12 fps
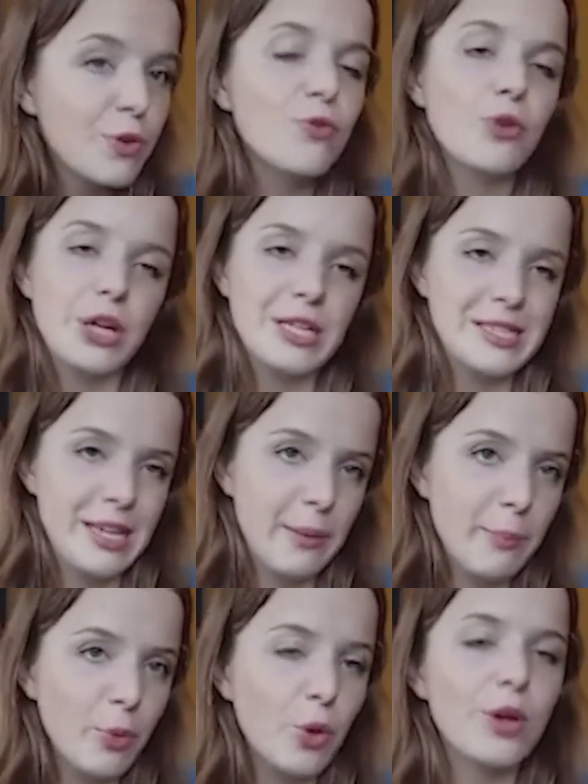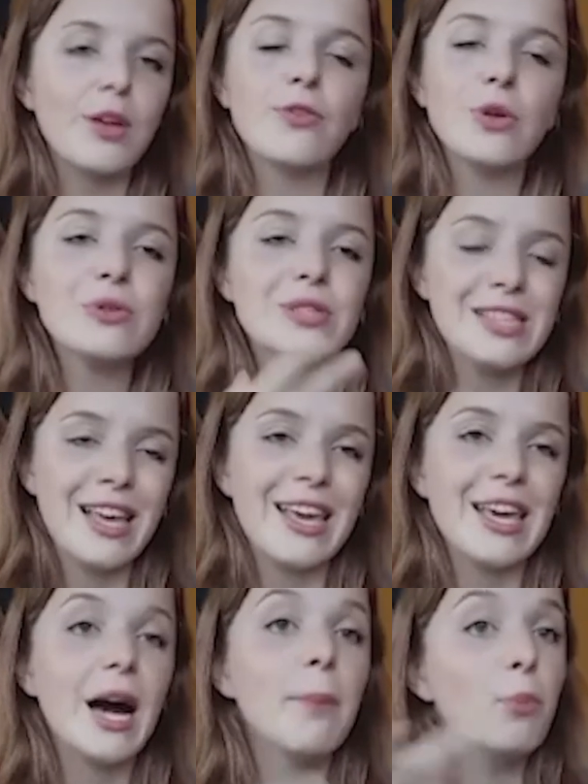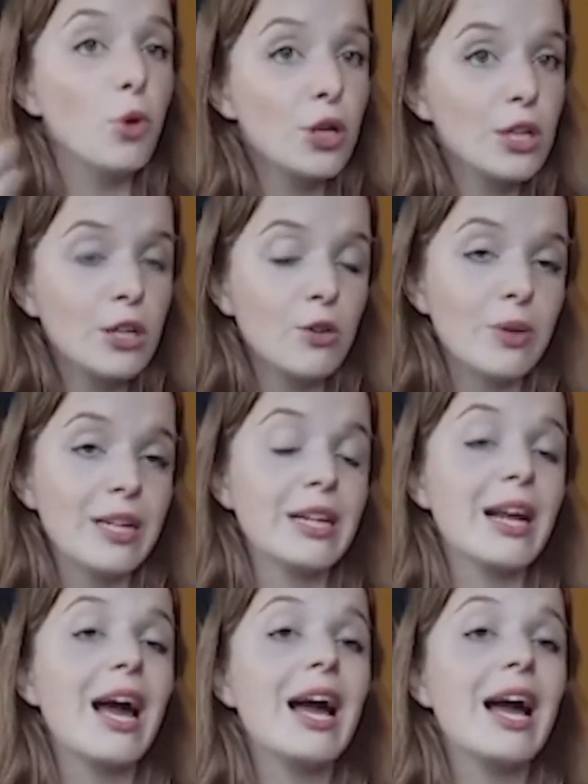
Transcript: For example, if you say a book with an